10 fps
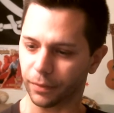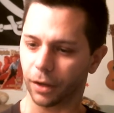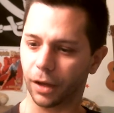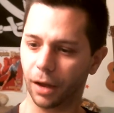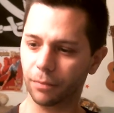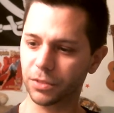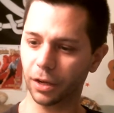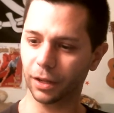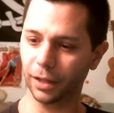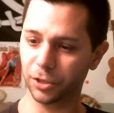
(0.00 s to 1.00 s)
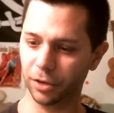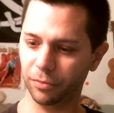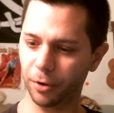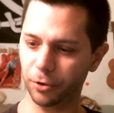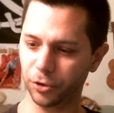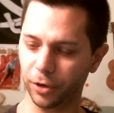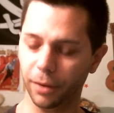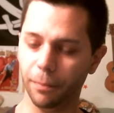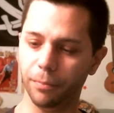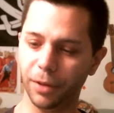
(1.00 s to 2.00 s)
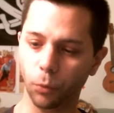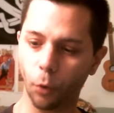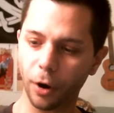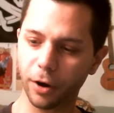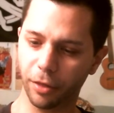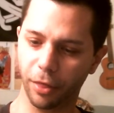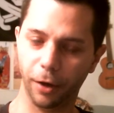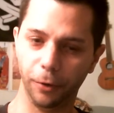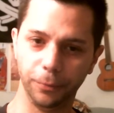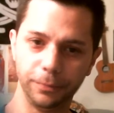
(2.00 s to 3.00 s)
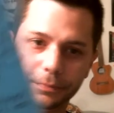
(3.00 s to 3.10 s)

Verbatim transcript: comes a collection of poetry. Be warned, though.